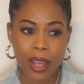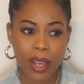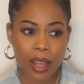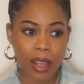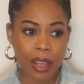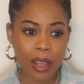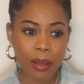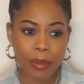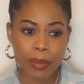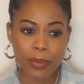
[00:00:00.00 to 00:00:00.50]

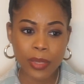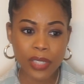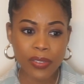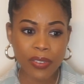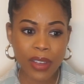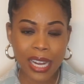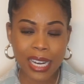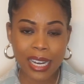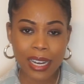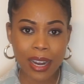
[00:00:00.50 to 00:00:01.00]
I'm just
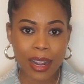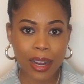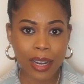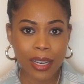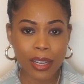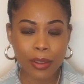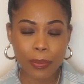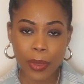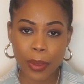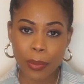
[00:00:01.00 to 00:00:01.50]
finding it a
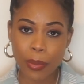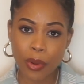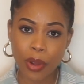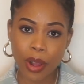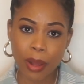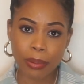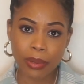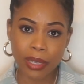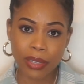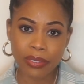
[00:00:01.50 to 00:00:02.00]
little bit more
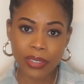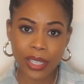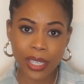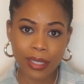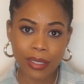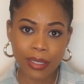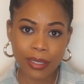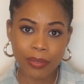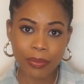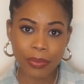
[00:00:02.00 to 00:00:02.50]

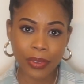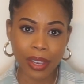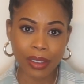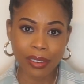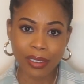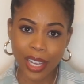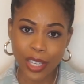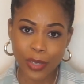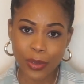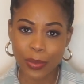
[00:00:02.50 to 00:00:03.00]
uplifting,
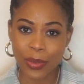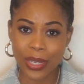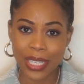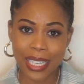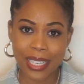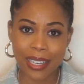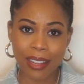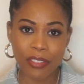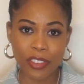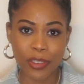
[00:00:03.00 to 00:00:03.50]
and that's what we
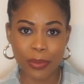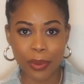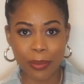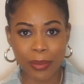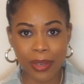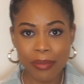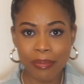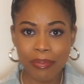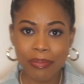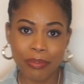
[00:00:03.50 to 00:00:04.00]
need at this
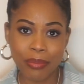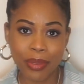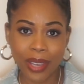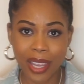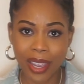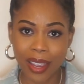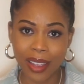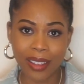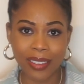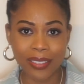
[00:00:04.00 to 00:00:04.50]
moment. But
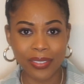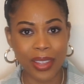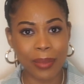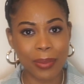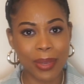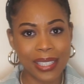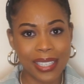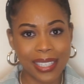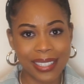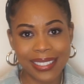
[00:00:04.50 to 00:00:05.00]
yeah, that
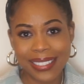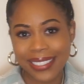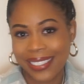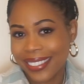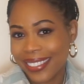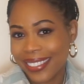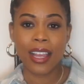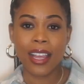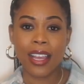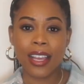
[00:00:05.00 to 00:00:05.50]
makes sense.
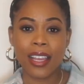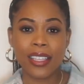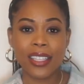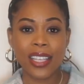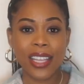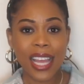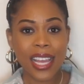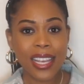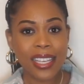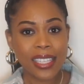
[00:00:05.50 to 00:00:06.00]
So
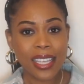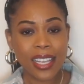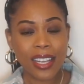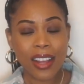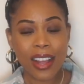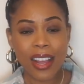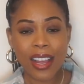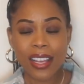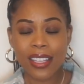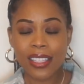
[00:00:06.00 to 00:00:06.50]
that is it,
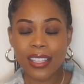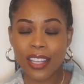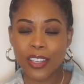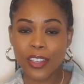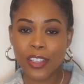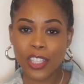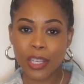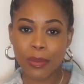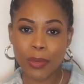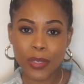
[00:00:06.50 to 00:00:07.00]
guys. Thank
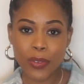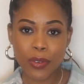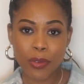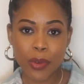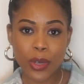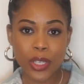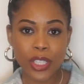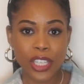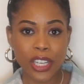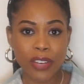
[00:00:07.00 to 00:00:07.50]
you so much for
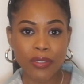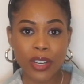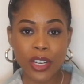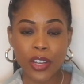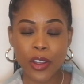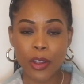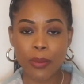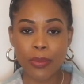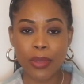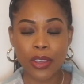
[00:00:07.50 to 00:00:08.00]
watching. I really
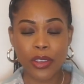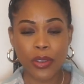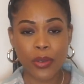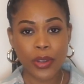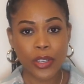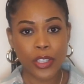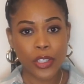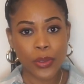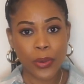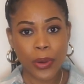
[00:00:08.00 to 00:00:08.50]
hope that you
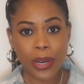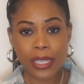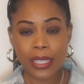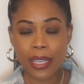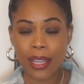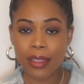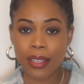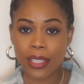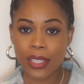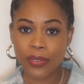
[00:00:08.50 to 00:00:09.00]
enjoyed
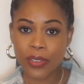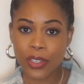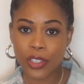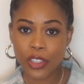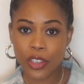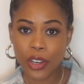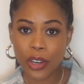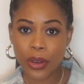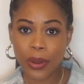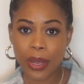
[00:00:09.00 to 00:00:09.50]
this
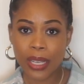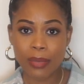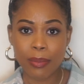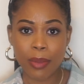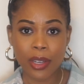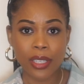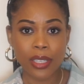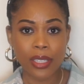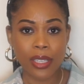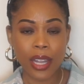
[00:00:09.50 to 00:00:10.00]
video as
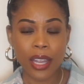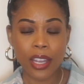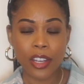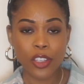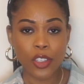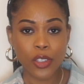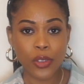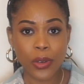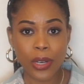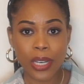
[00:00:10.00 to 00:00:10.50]
much as I
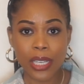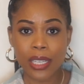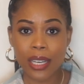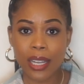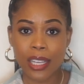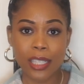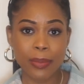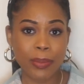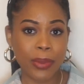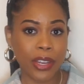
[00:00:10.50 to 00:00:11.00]
enjoyed
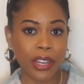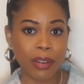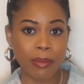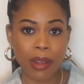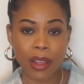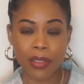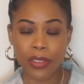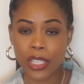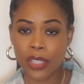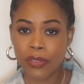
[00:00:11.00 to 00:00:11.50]
like speaking
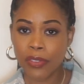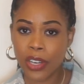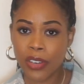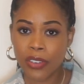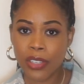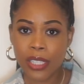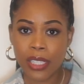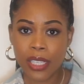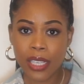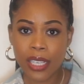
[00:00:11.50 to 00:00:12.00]
about these
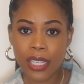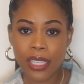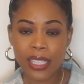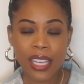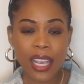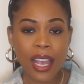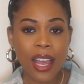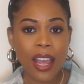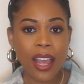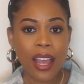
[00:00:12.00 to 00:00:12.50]
fragrances.
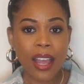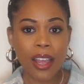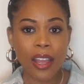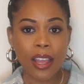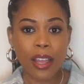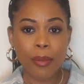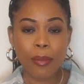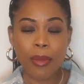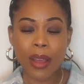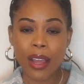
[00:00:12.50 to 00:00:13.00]

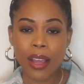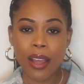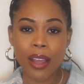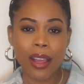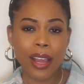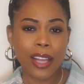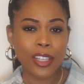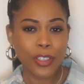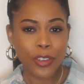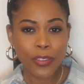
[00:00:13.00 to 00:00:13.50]

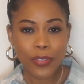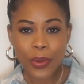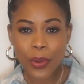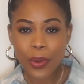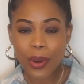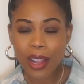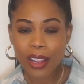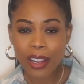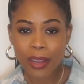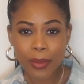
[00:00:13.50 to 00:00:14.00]
I do feel
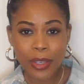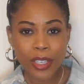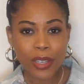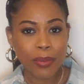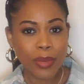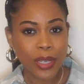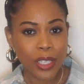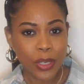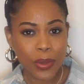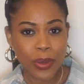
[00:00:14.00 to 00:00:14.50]
like I'm going to
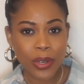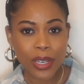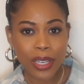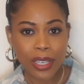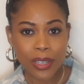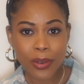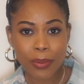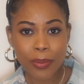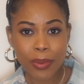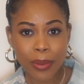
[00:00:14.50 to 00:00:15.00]
be doing a
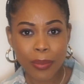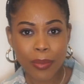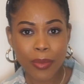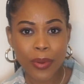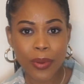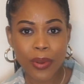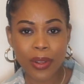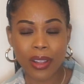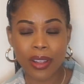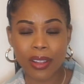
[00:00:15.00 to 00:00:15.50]
little bit
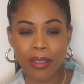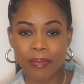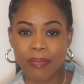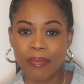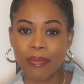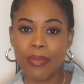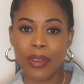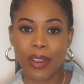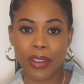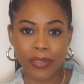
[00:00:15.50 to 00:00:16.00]
more
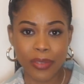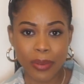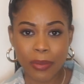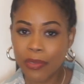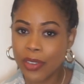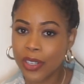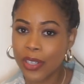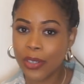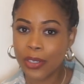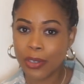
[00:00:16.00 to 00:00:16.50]
perfume
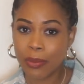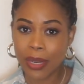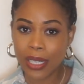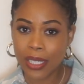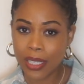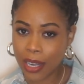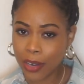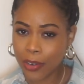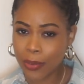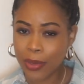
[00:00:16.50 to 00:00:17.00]
videos on my
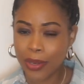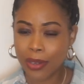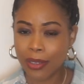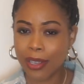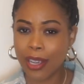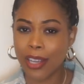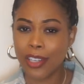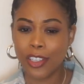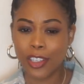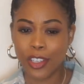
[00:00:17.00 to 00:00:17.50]
channel, because I
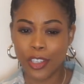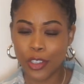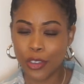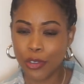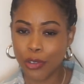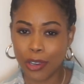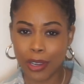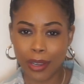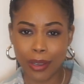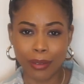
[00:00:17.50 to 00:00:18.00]
actually
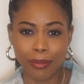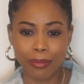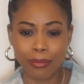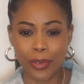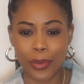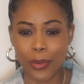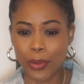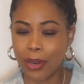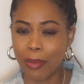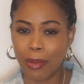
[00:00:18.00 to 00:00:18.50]
enjoy
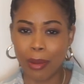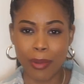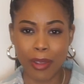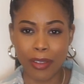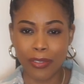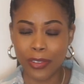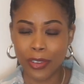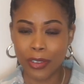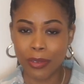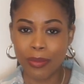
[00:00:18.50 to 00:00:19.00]
talking about
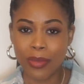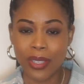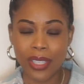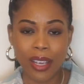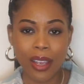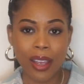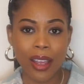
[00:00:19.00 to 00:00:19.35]
perfumes.